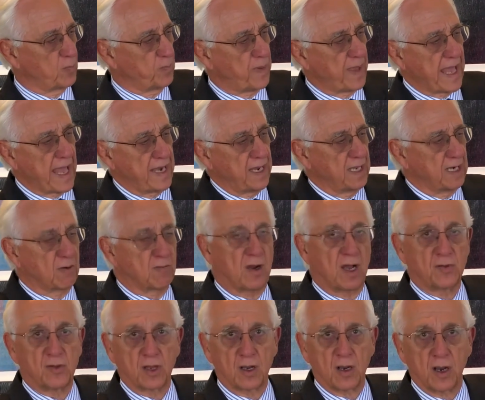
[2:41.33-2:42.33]
padding
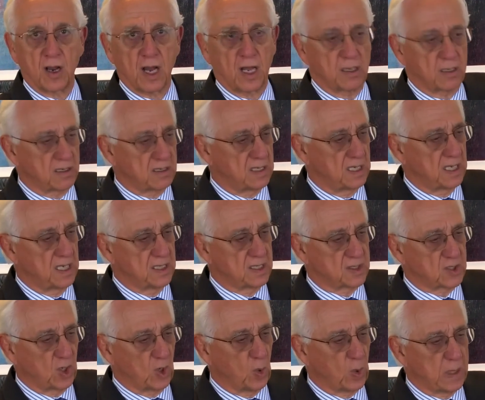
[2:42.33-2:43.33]
around the collar,
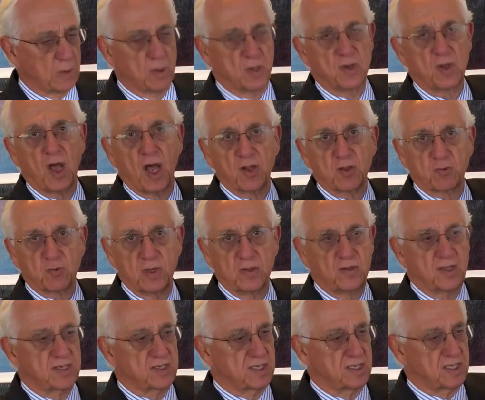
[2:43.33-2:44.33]
so we would not treat
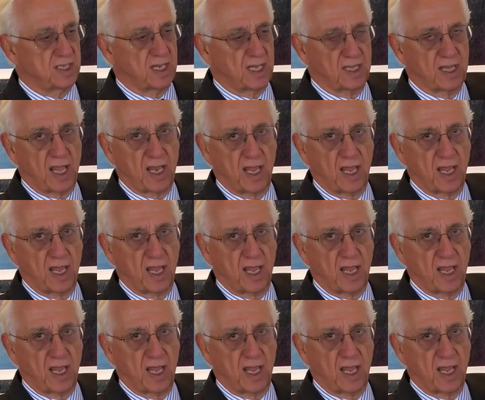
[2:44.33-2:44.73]
this as an